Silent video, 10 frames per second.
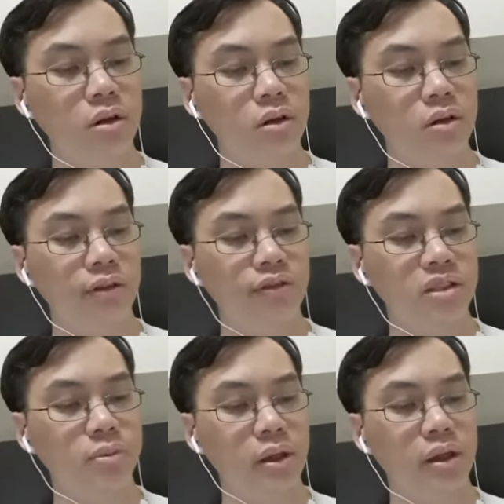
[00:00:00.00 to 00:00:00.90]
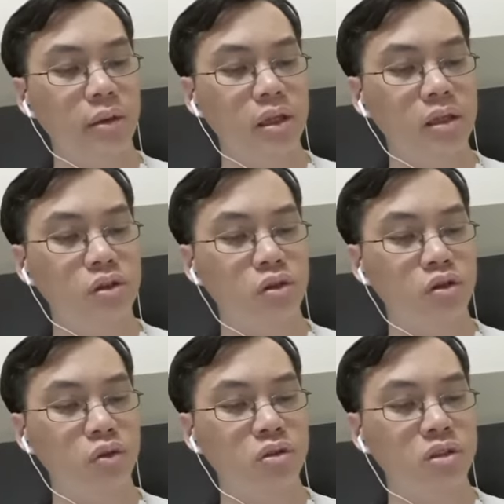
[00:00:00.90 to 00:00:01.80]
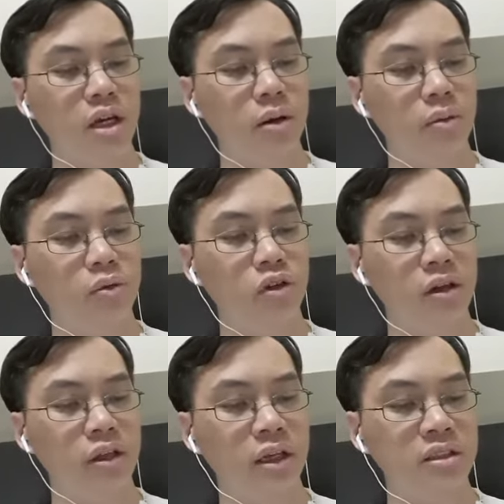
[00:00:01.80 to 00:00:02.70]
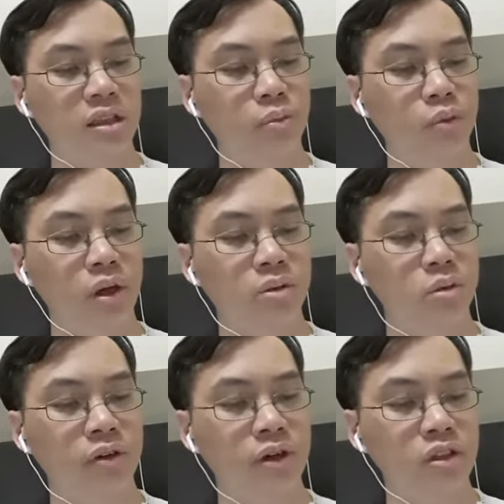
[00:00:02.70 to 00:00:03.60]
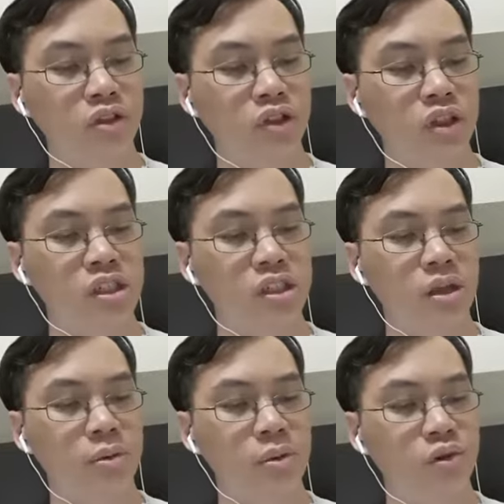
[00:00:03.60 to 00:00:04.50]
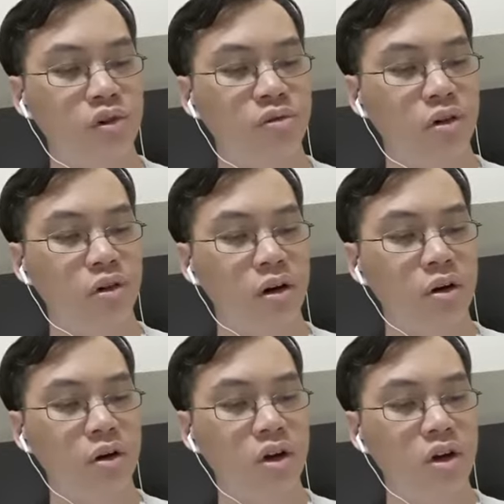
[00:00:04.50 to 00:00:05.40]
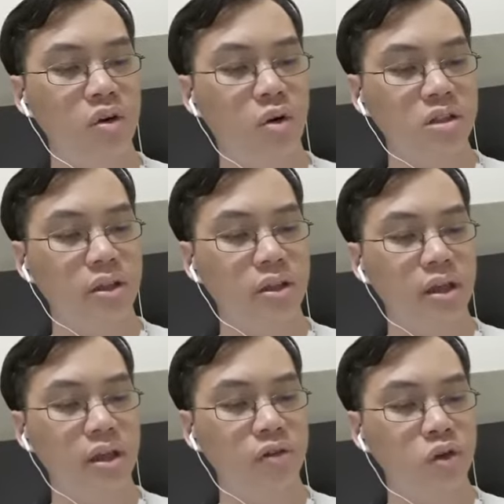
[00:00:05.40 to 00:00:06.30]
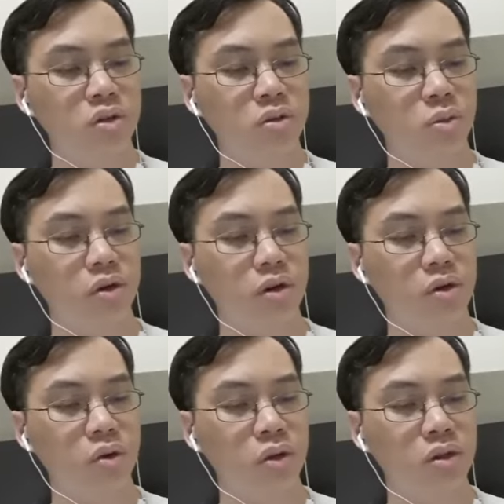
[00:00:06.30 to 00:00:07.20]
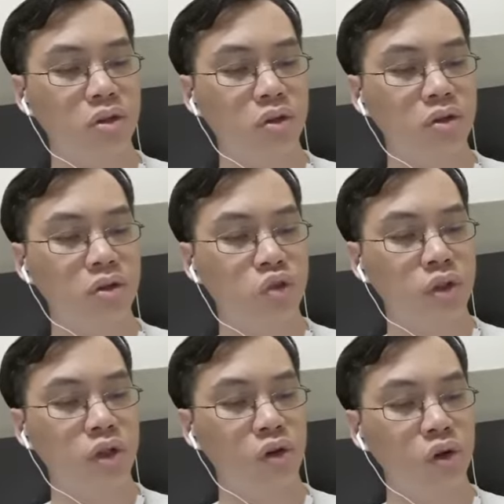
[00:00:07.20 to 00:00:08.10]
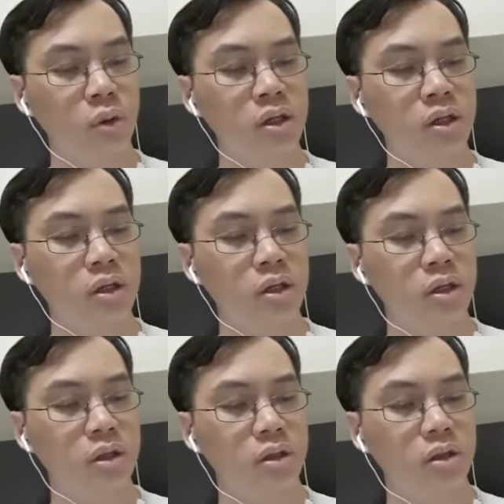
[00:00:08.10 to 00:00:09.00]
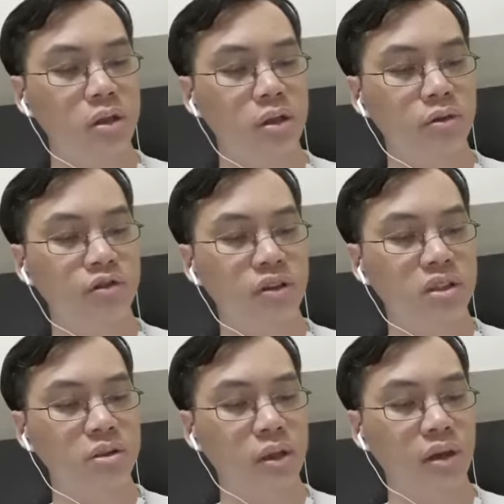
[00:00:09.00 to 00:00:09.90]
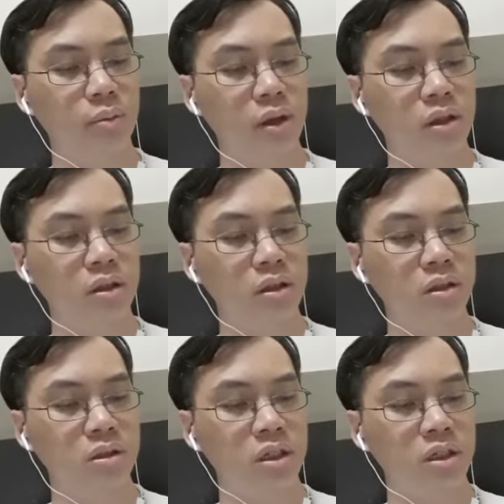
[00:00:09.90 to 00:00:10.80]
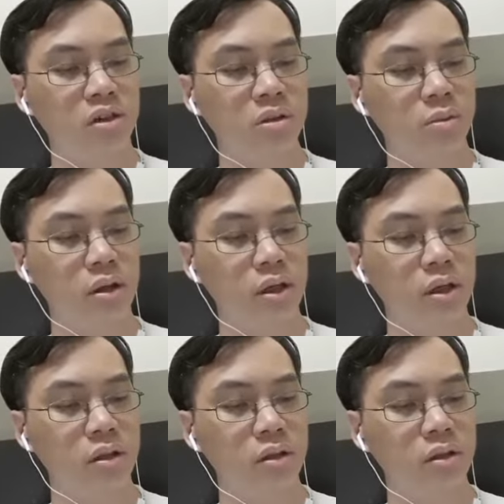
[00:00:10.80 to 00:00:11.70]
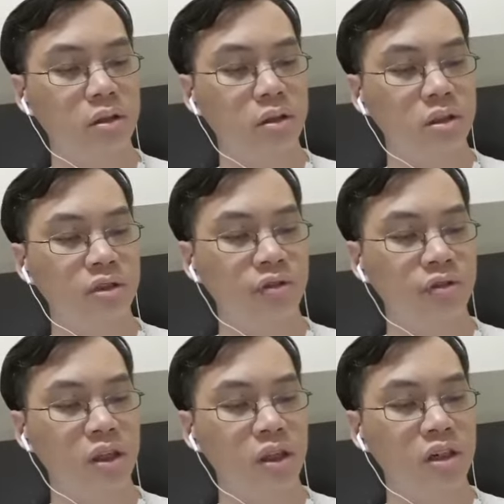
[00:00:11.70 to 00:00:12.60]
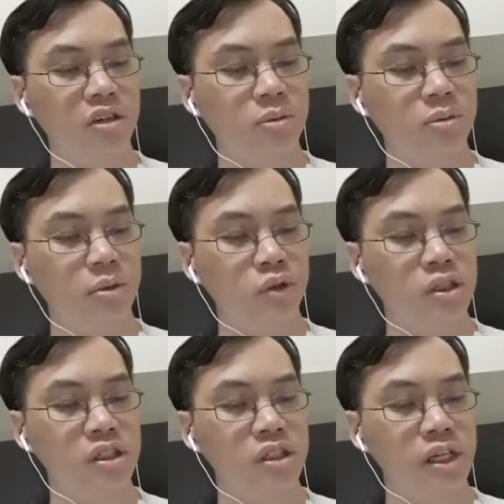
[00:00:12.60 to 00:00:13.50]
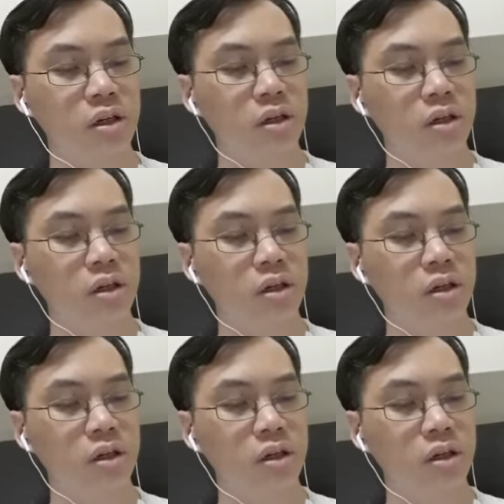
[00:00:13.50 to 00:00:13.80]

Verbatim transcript: The first mate can manage to crew's time to grant extended breaks, provide instruction, and improve morale. Once per day, if the crew's morale quality score is 3 or lower, the first mate can make a DC charisma, DC 15 charisma persuasion check.